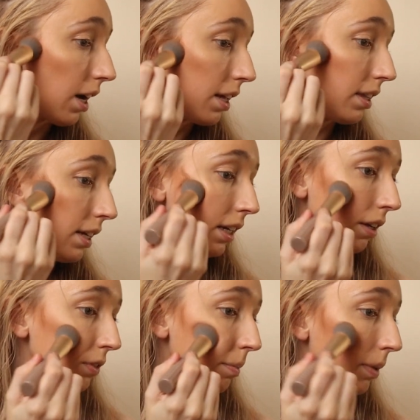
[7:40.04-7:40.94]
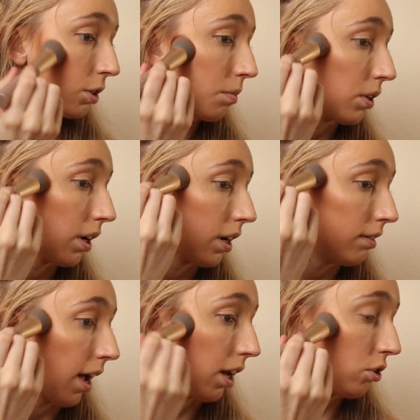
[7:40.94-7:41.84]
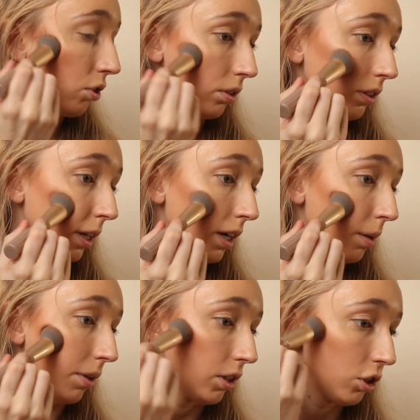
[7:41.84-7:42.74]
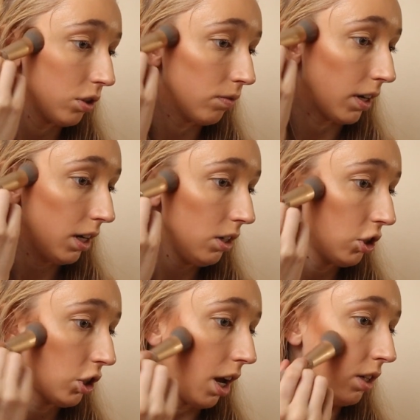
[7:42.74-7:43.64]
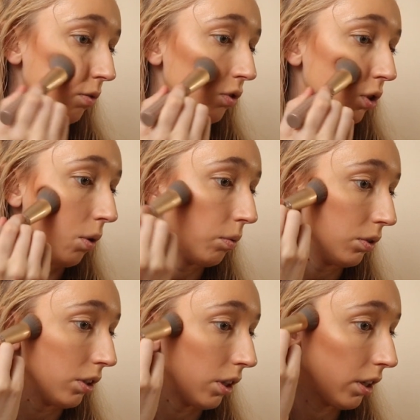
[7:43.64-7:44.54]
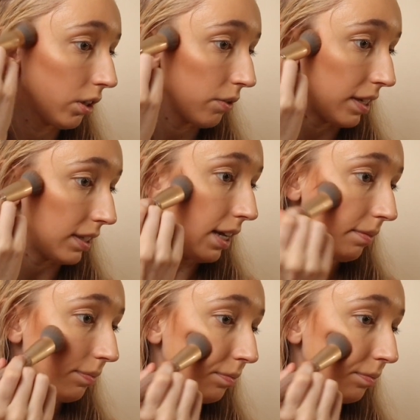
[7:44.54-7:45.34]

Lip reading: I think it gives a much more natural airbrushed finish and you don't look crazy.